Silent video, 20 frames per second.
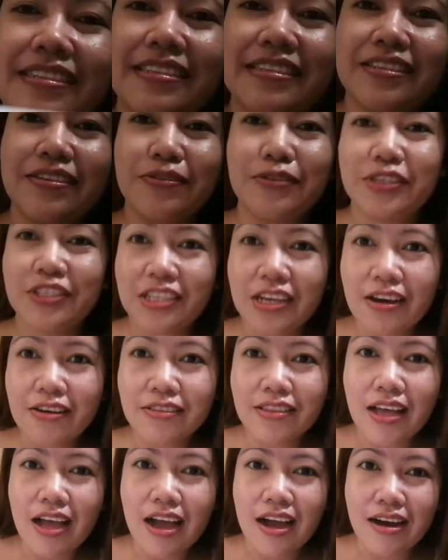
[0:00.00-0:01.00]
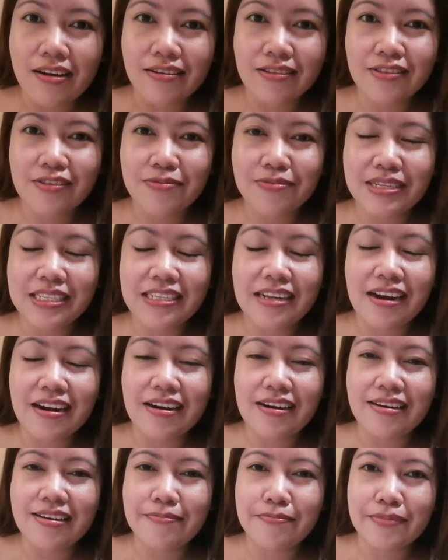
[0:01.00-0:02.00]
So shout out to Miss
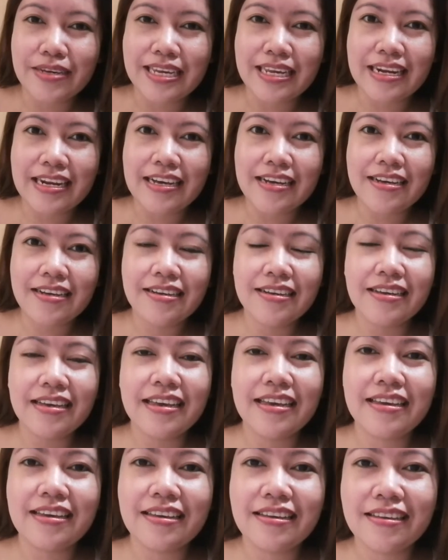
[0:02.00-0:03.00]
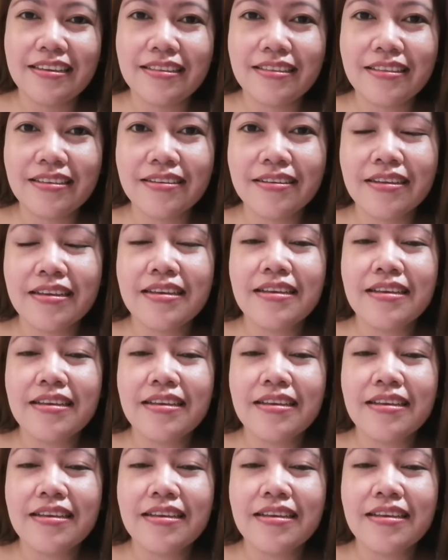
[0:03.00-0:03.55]
Aramina, and